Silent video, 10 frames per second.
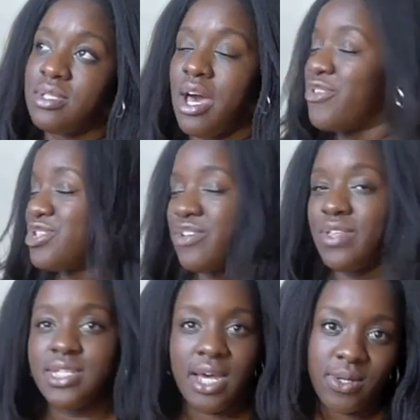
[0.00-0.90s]
other stuff
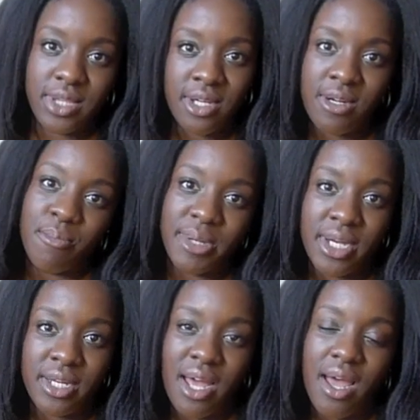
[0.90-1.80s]
that's out there,
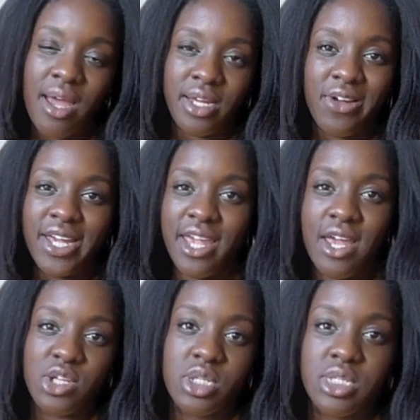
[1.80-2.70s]
but I
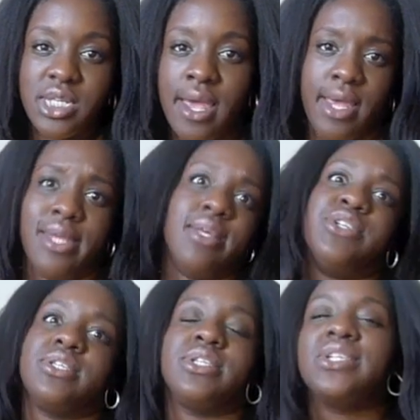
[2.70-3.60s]
can't just say it
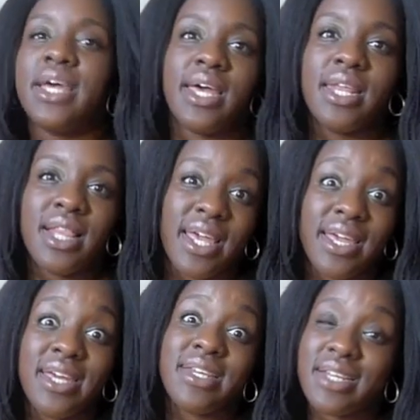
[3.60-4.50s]
doesn't shed.
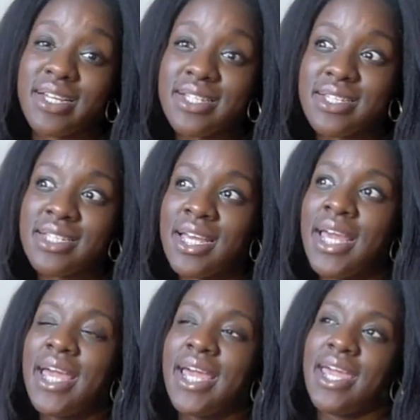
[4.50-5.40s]
Like, it does.
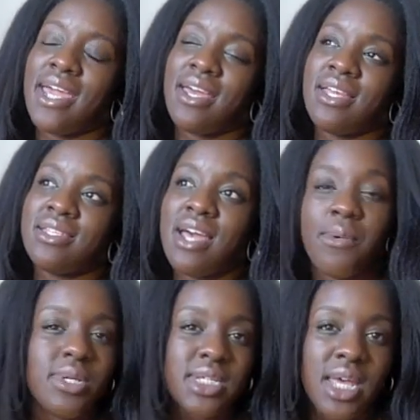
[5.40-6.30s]
And I
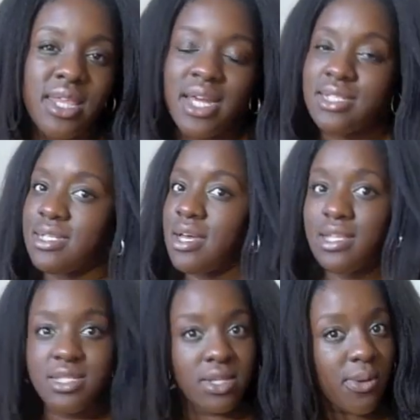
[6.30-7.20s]
will say that I did
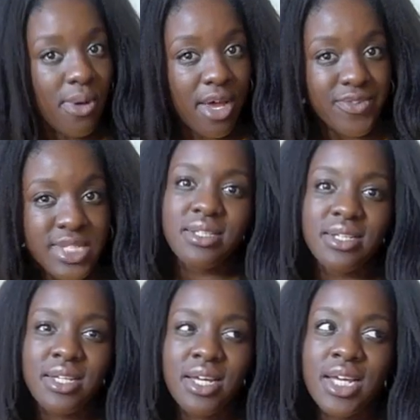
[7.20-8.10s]
not seal the wefts.
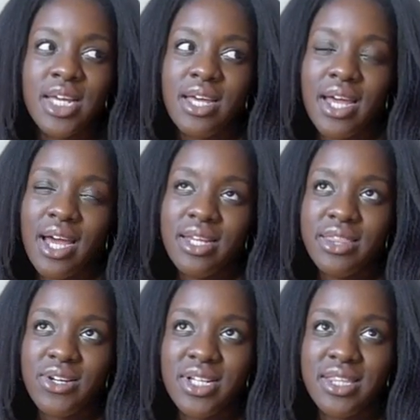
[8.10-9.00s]
Kind of
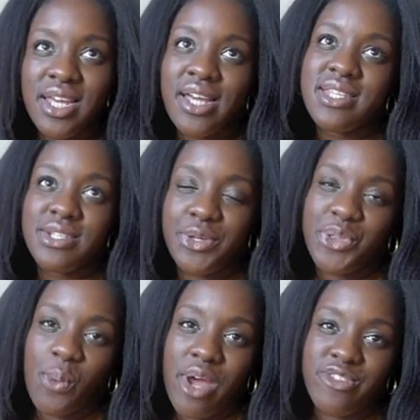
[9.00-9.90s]
thought that sealing
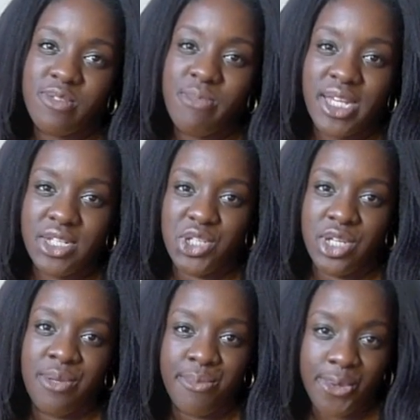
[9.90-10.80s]
the wefts made it
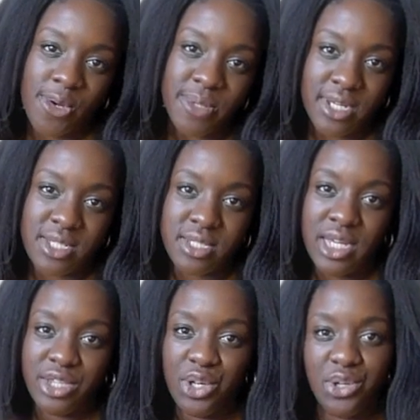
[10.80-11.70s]
shed more because
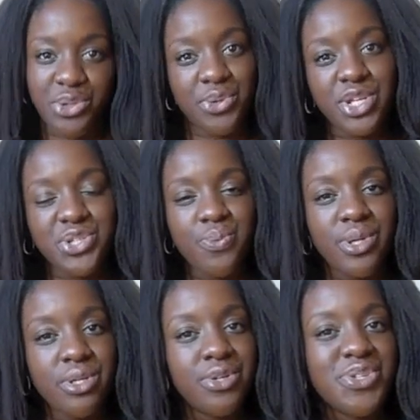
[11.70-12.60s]
like the glue that you
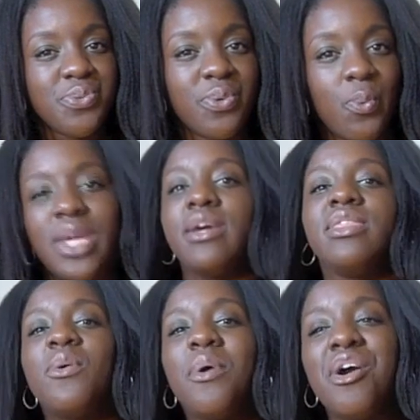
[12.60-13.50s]
would use would weaken
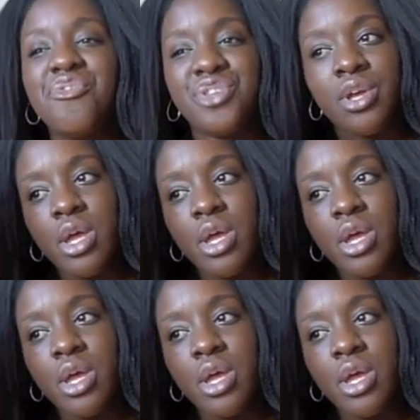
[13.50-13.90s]
the weft.